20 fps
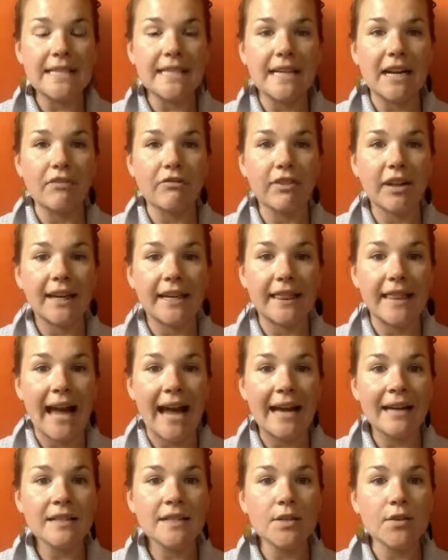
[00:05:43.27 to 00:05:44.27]
stuff like
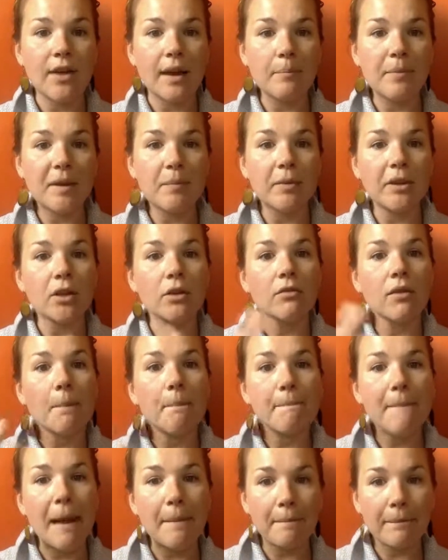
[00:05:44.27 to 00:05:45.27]
that, so that people are
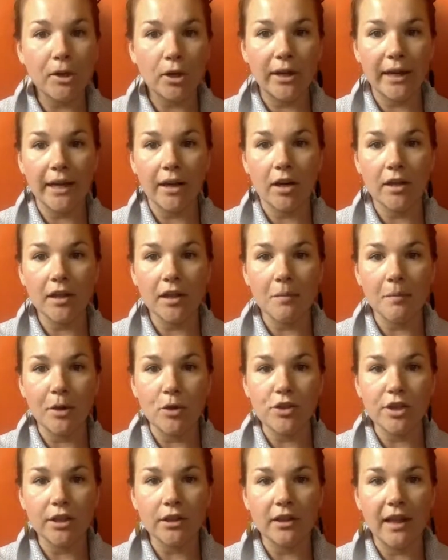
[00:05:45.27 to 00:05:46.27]
remembering on an
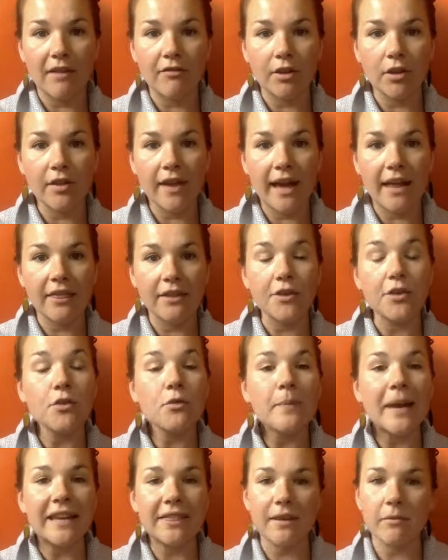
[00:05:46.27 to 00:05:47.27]
emotional level that
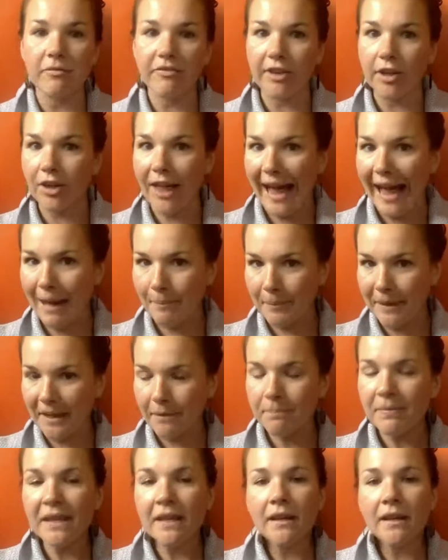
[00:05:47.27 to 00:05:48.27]
you made them feel happy.